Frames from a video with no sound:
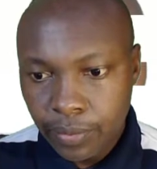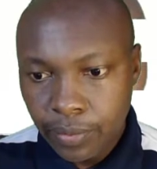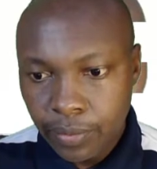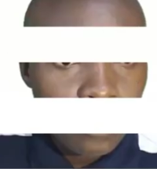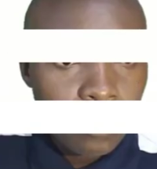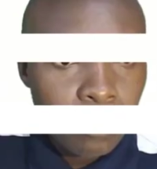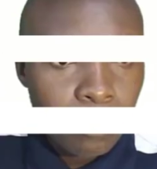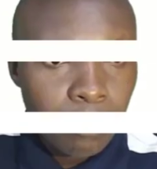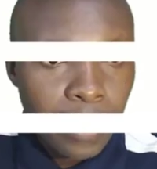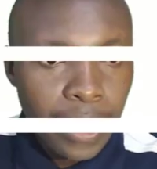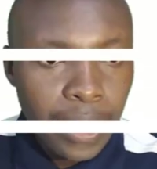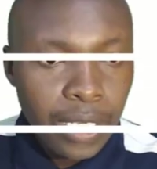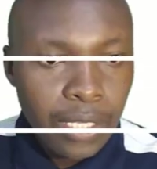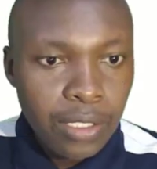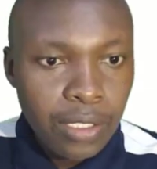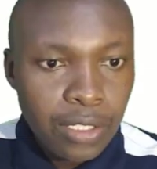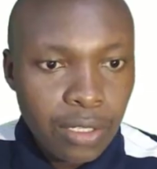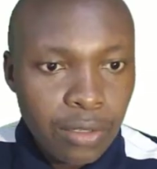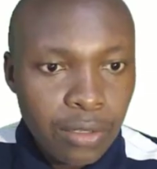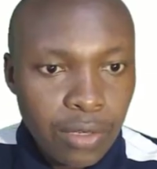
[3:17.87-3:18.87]
By
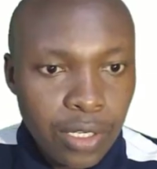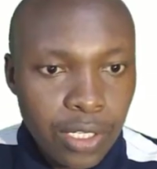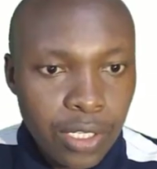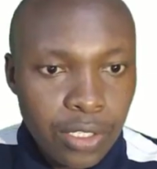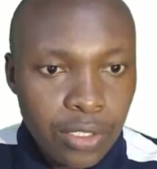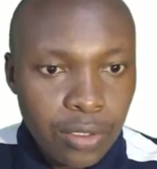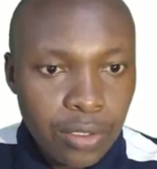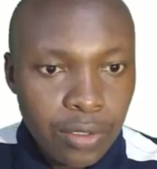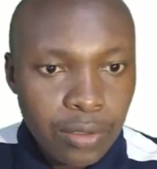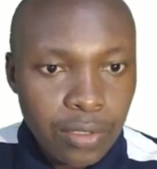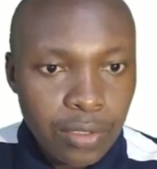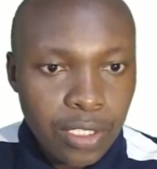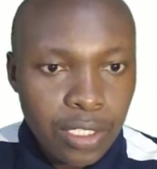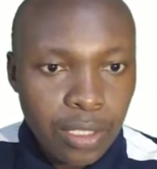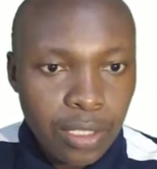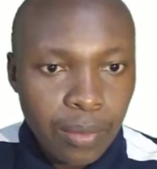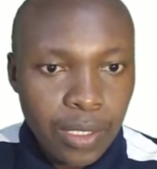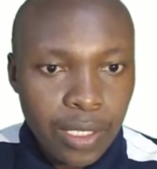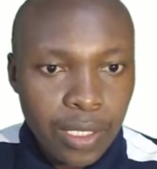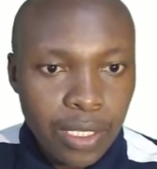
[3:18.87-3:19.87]
integration,
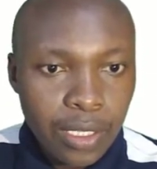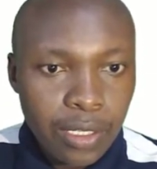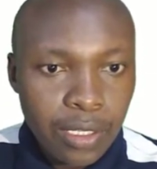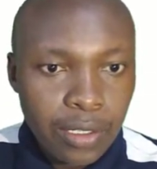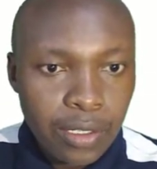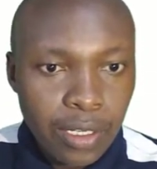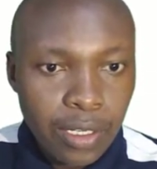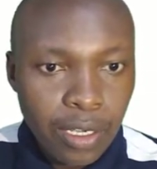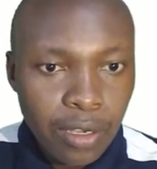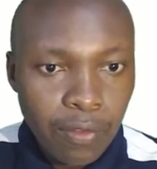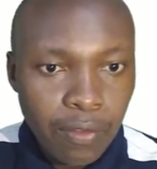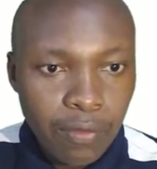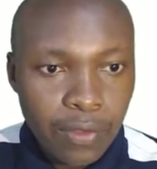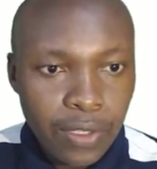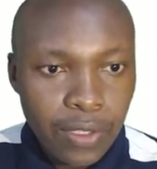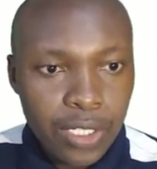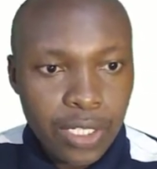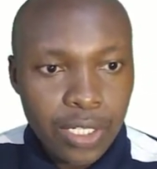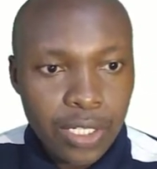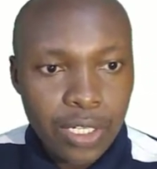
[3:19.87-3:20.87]
determine the area of the
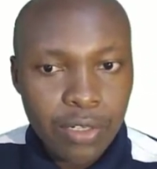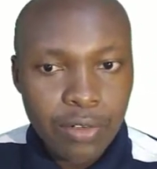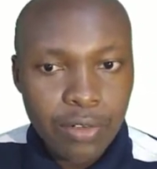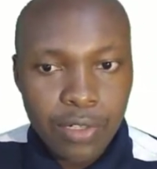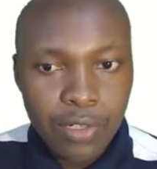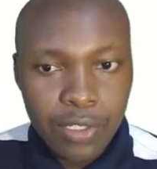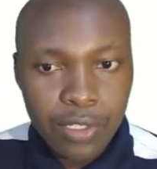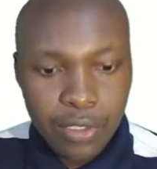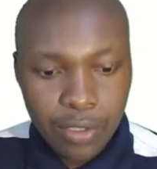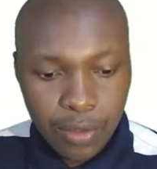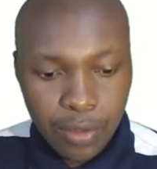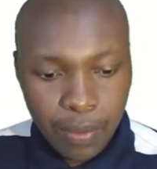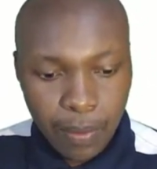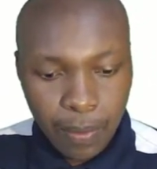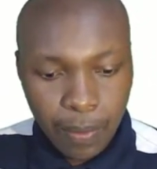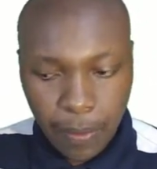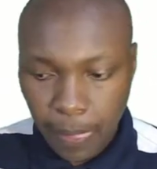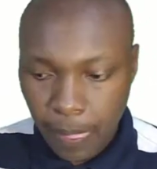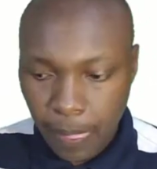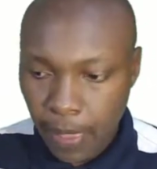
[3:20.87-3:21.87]
shaded region.
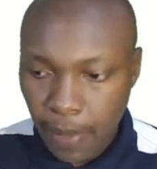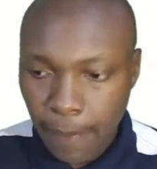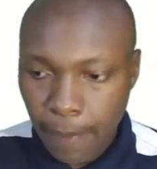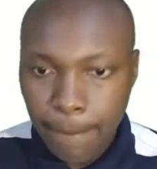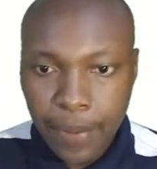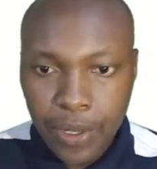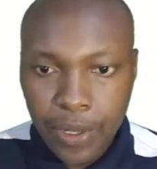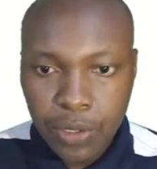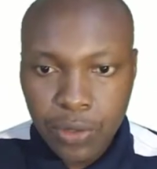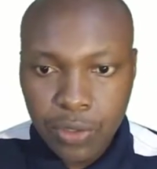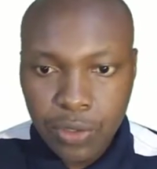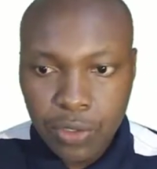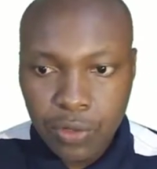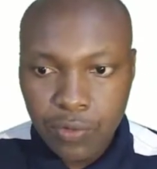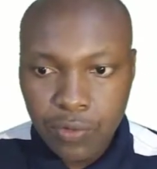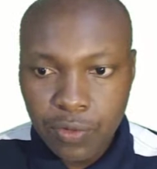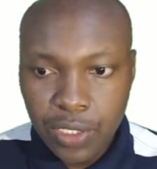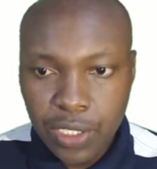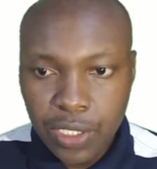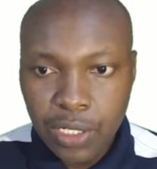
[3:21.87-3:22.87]
By use of
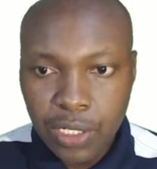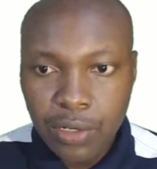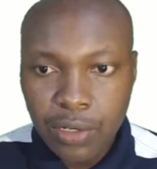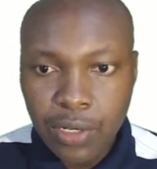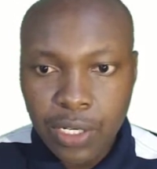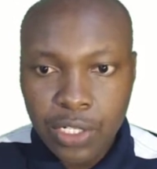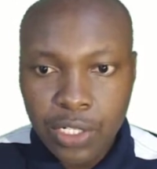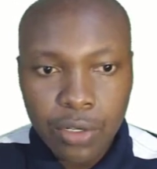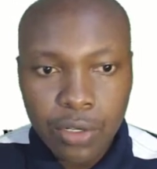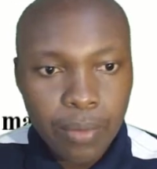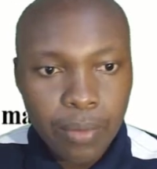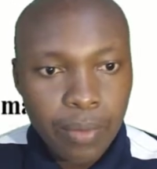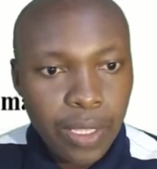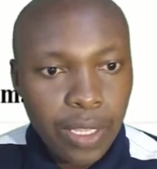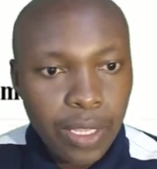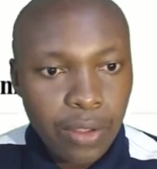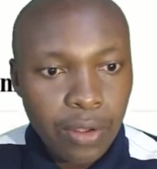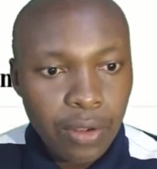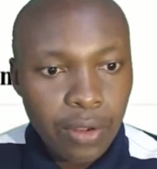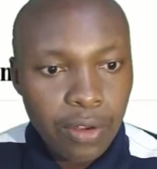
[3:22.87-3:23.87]
integration
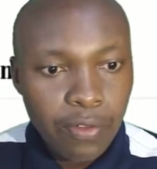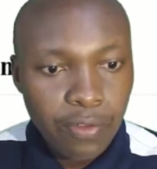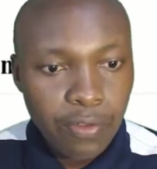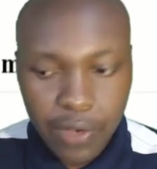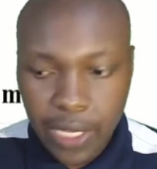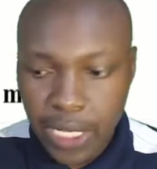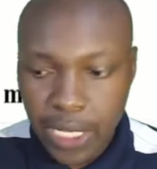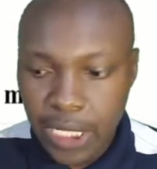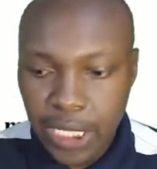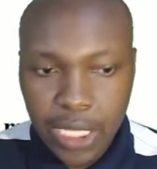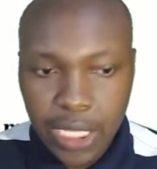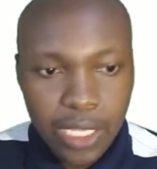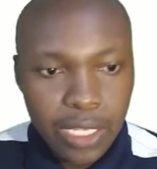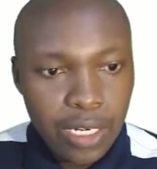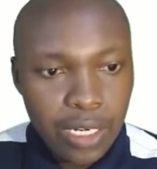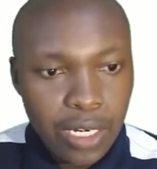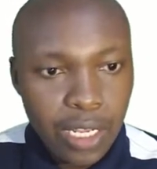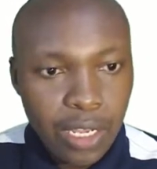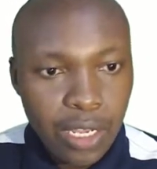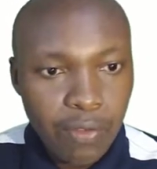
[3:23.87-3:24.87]
method, find the
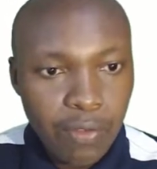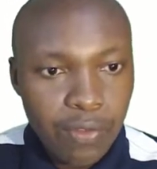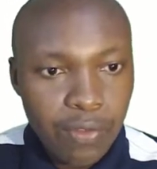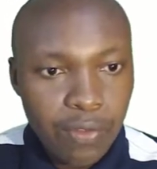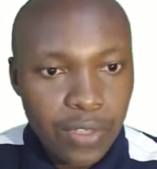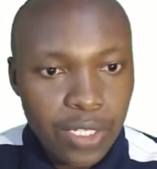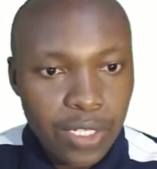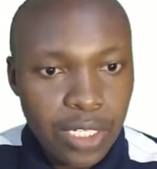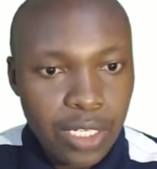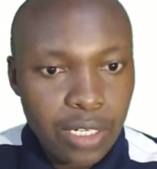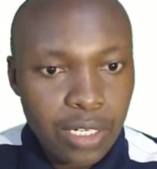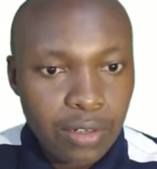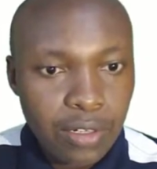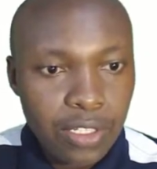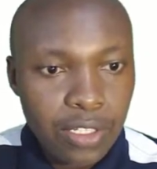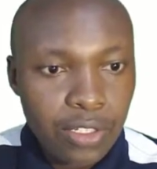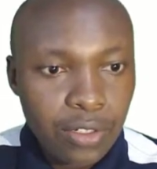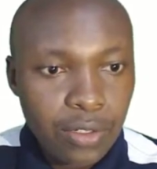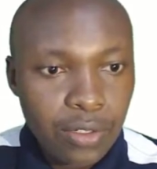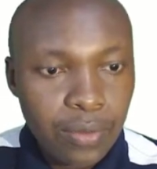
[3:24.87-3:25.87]
area of the shaded
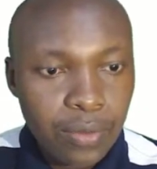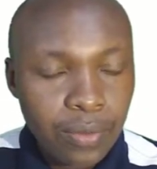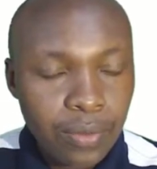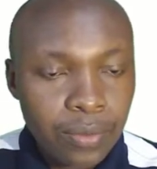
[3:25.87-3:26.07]
region.